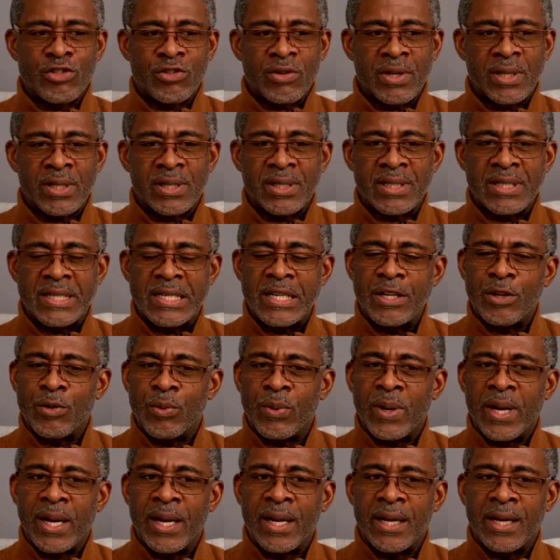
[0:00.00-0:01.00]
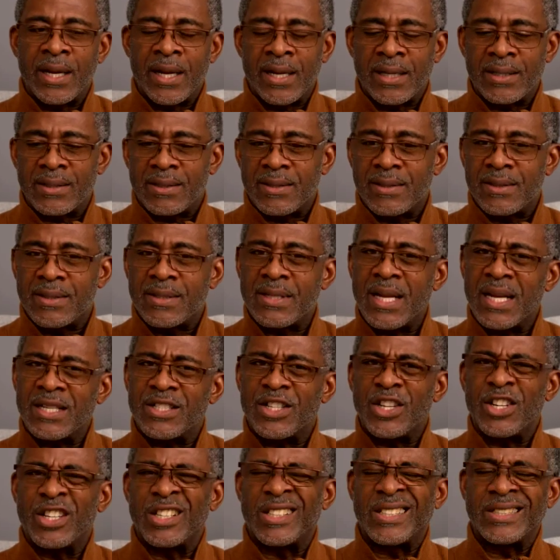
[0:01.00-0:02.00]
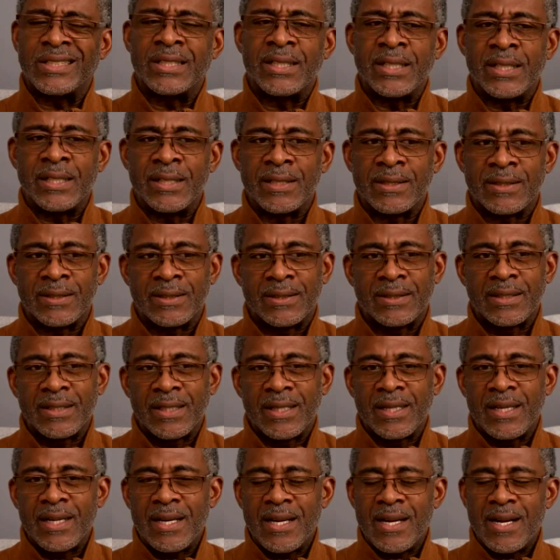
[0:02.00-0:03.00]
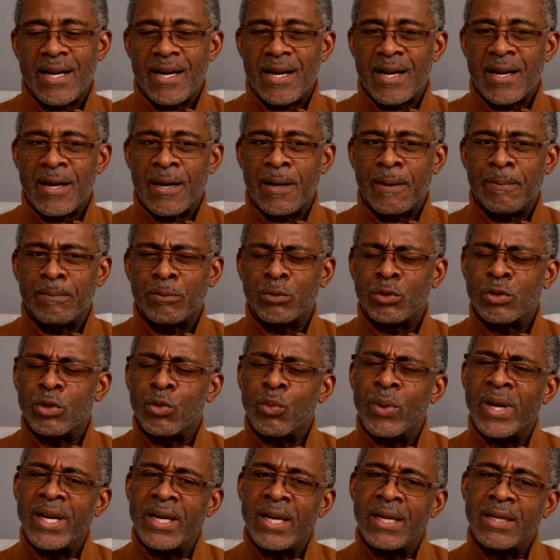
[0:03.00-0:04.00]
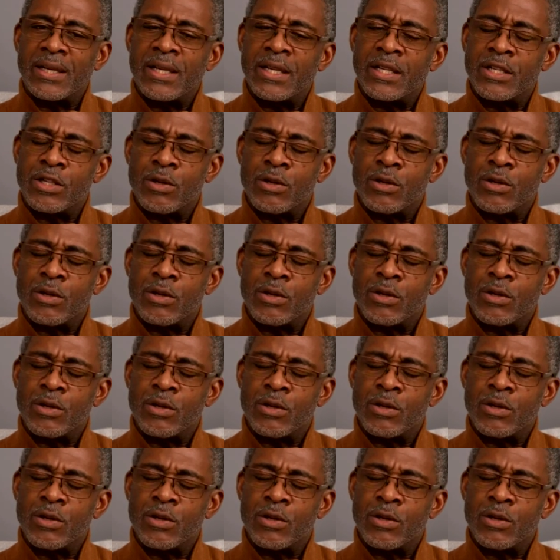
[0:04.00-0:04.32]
joy to see the way that Sasha and Kadeen, the way that they